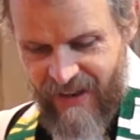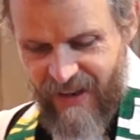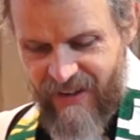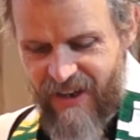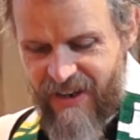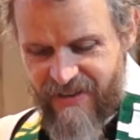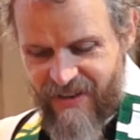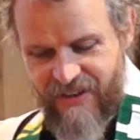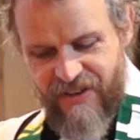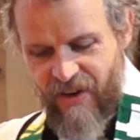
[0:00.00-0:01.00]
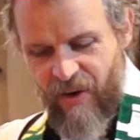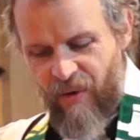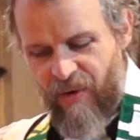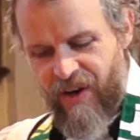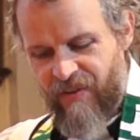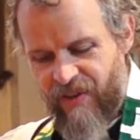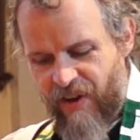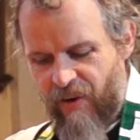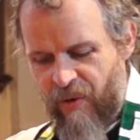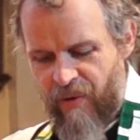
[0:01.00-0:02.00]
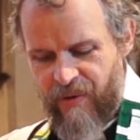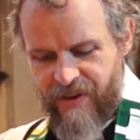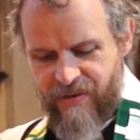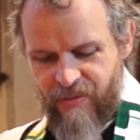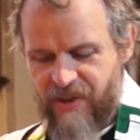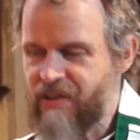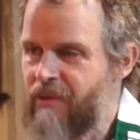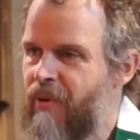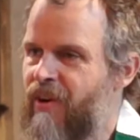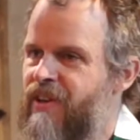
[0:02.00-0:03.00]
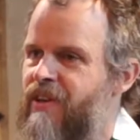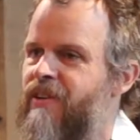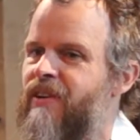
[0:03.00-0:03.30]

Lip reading: And then it says the glory of the Lord has risen upon you.